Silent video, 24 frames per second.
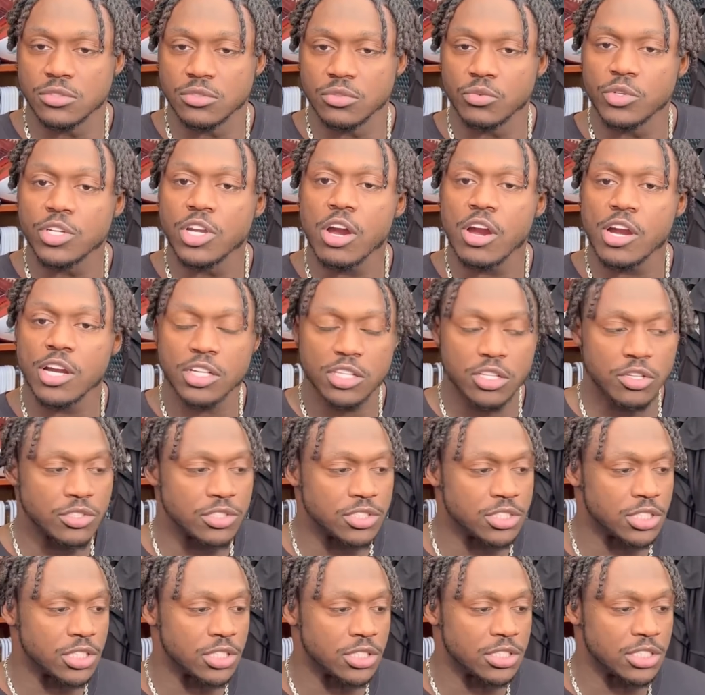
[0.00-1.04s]
We are close
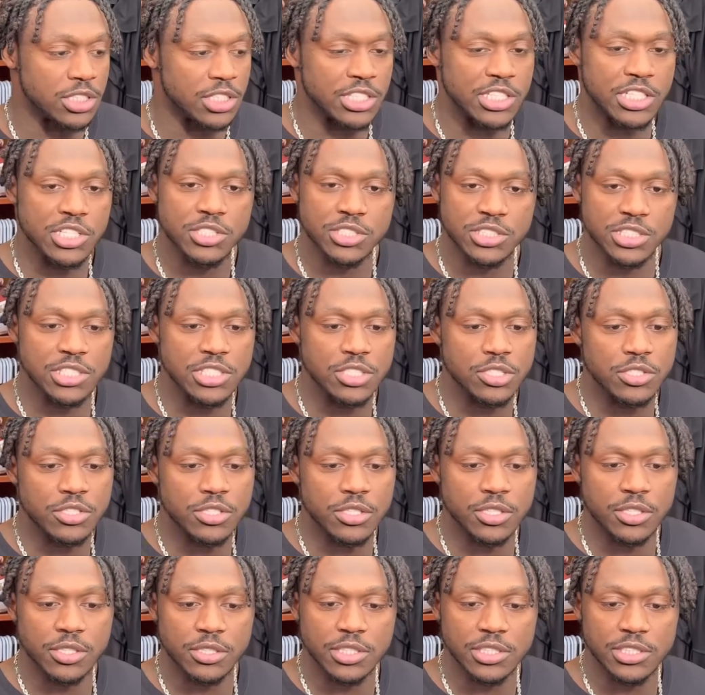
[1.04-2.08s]
to continue
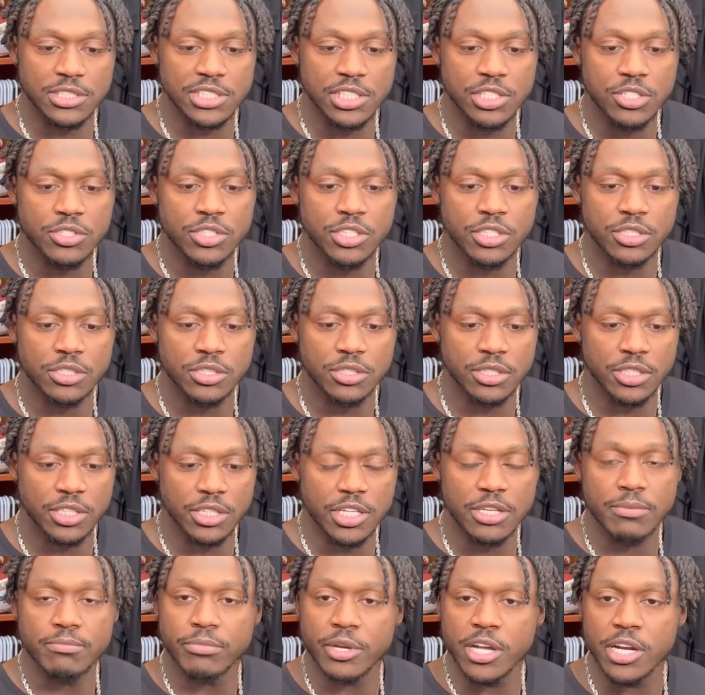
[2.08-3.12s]
to
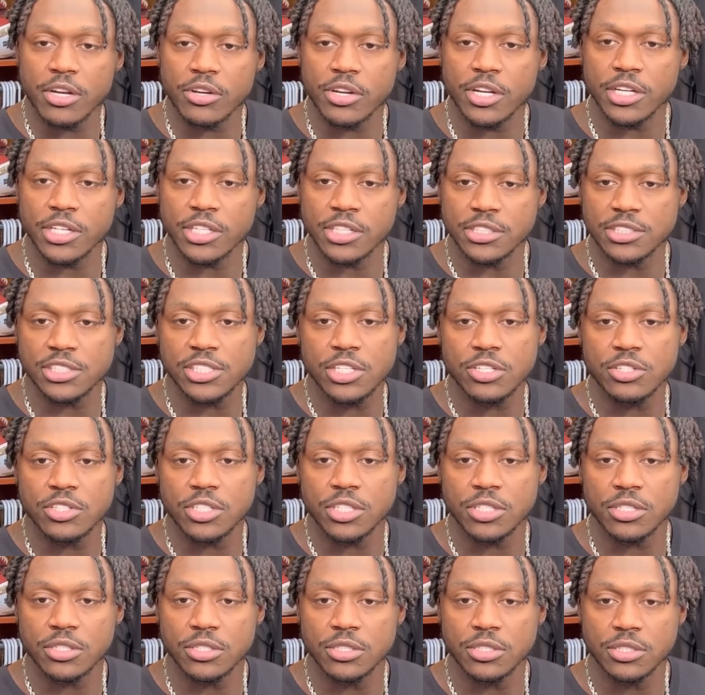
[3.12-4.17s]
get better and continue
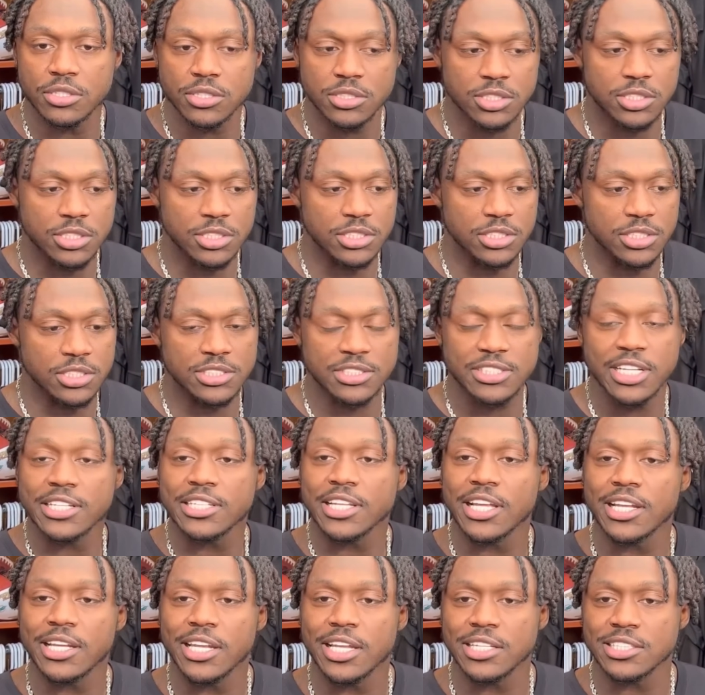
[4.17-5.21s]
to take
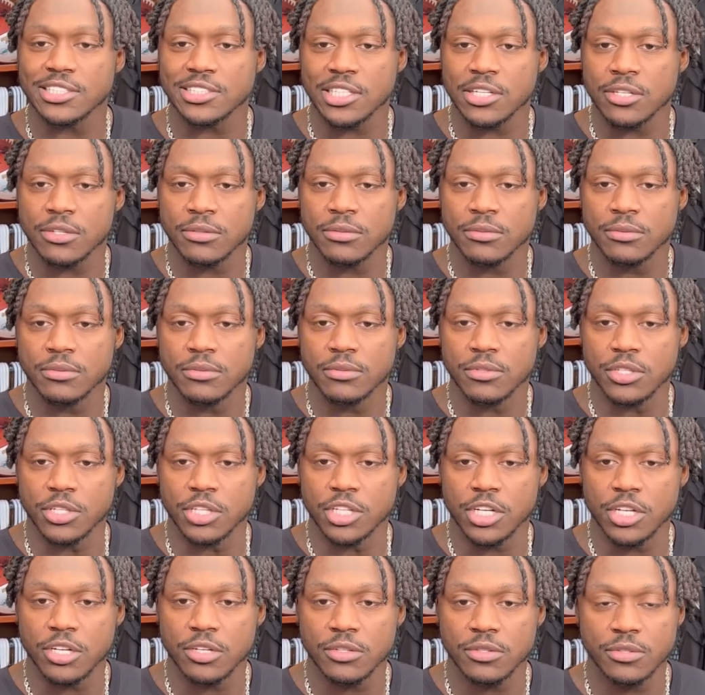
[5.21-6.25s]
that next step. You
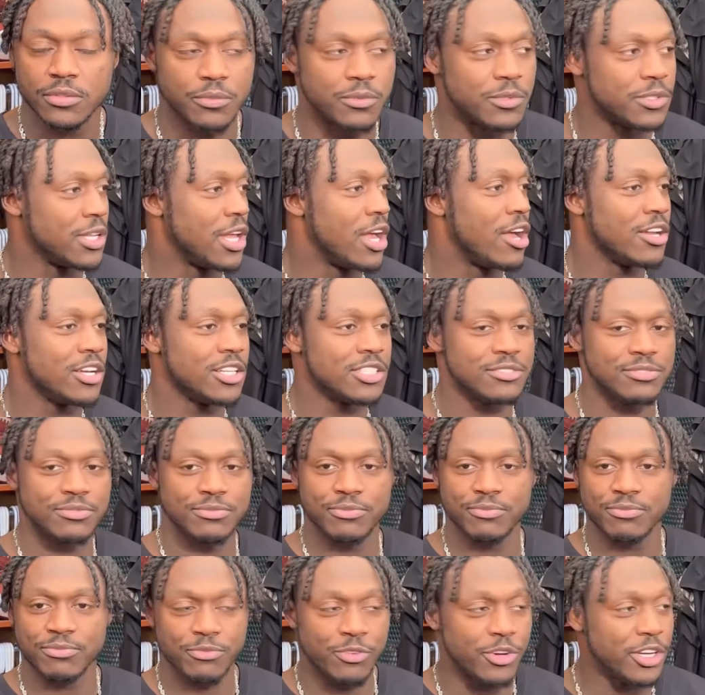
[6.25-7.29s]
know, with all this
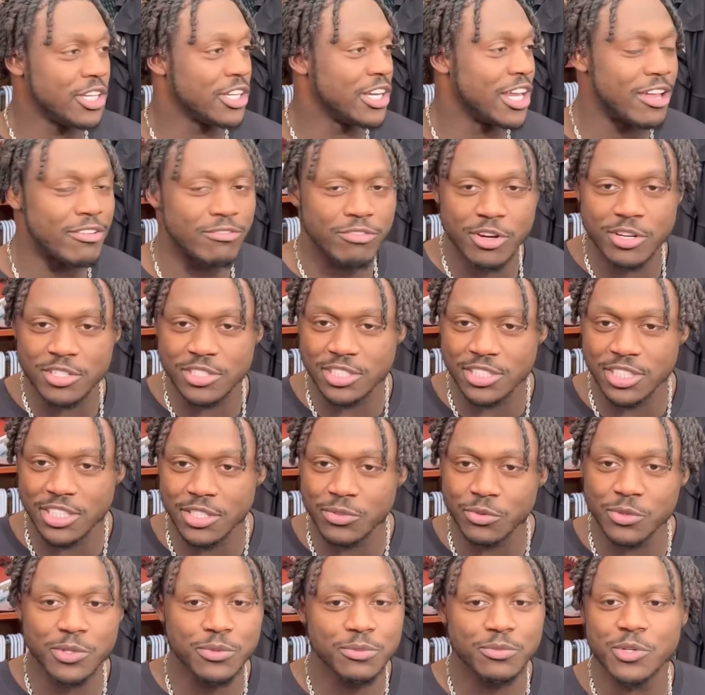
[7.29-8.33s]
freaking adversity,
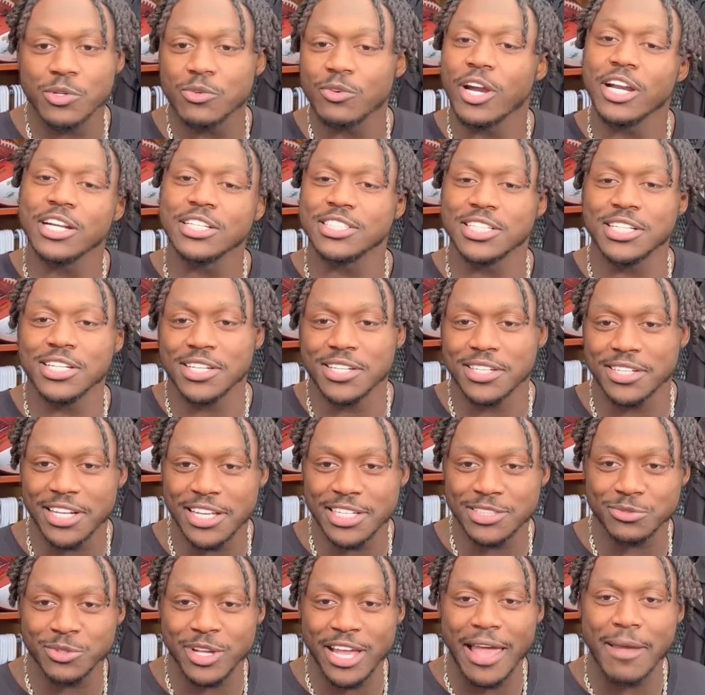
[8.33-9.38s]
we right there.
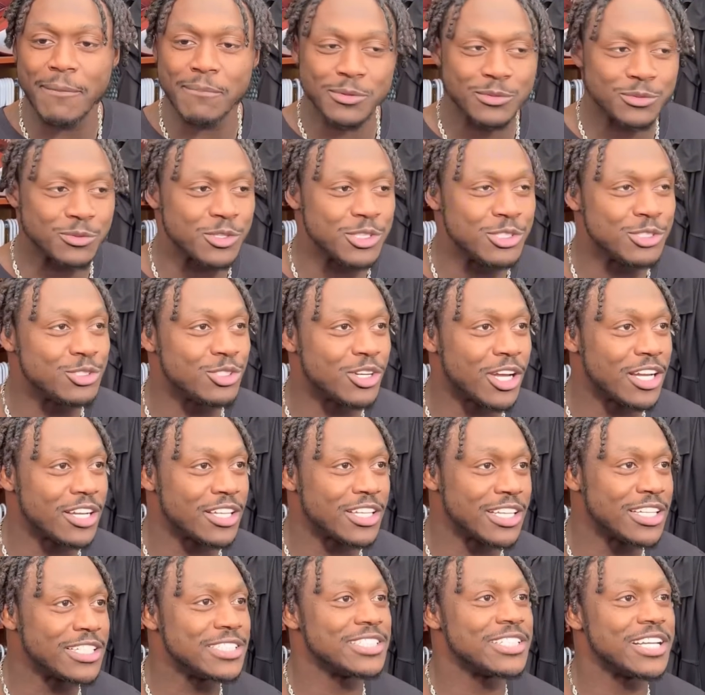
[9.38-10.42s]
That's what happens when you're trying to
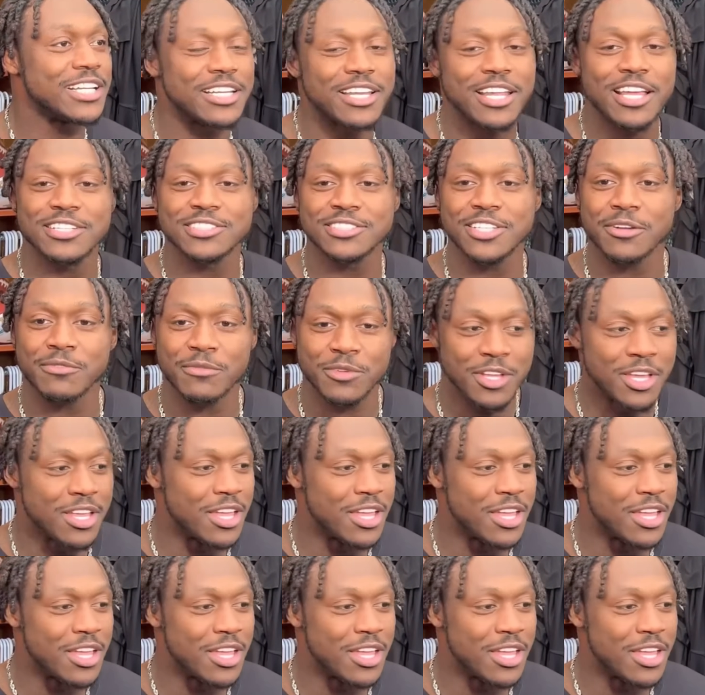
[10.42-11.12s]
get to the next step.